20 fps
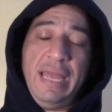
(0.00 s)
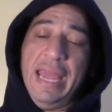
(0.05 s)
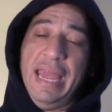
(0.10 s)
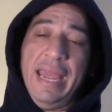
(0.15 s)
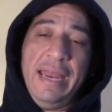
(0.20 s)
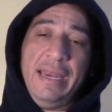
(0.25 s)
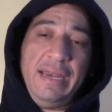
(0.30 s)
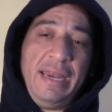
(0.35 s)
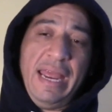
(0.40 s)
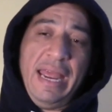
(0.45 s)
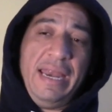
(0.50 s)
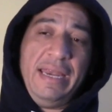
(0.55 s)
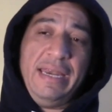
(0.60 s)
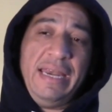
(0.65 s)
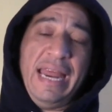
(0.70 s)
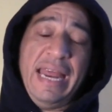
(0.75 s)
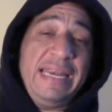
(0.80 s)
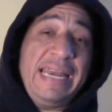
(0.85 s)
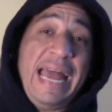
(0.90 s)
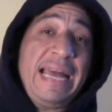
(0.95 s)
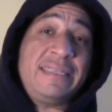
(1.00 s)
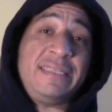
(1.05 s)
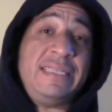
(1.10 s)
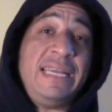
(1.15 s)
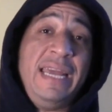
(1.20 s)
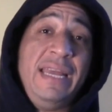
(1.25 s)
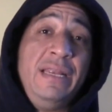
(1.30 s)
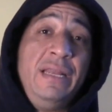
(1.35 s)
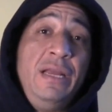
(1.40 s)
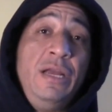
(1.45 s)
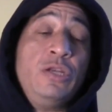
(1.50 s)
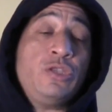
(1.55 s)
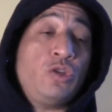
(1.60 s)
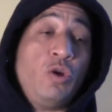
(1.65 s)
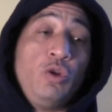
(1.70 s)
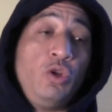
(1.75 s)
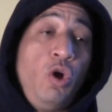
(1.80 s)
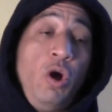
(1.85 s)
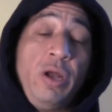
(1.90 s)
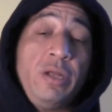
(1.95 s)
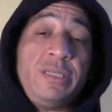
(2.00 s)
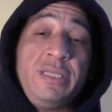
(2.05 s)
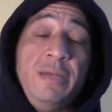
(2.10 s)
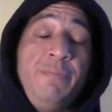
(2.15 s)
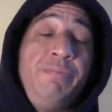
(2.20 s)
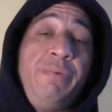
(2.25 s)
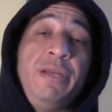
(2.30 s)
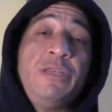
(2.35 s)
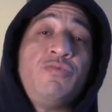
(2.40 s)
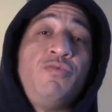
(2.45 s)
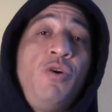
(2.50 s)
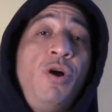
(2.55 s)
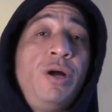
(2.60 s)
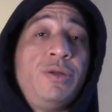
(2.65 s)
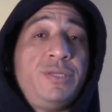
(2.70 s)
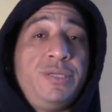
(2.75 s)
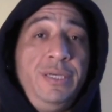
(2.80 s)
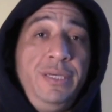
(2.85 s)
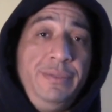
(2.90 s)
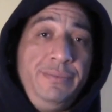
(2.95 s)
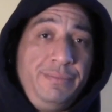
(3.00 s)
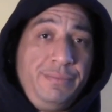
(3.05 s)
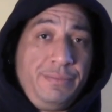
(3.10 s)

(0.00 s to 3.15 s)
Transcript: And that's it. So loyalty brings royalty.